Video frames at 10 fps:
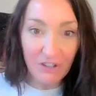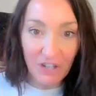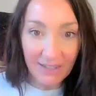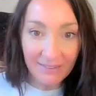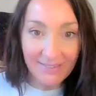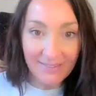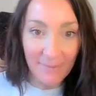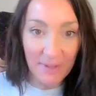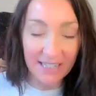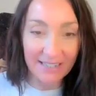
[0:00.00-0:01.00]
share
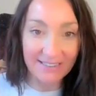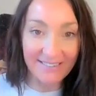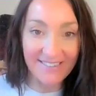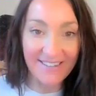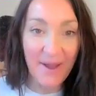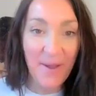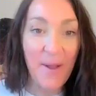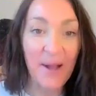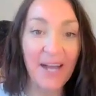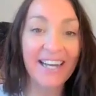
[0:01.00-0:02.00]
some of these
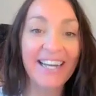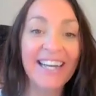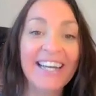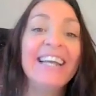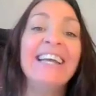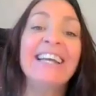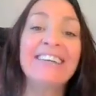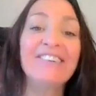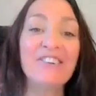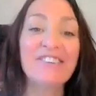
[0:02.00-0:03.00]

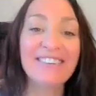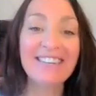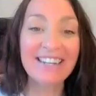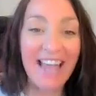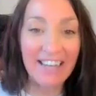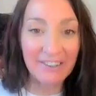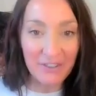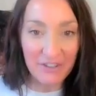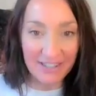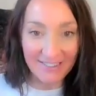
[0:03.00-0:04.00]
interesting
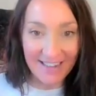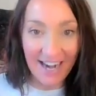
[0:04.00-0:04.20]
energies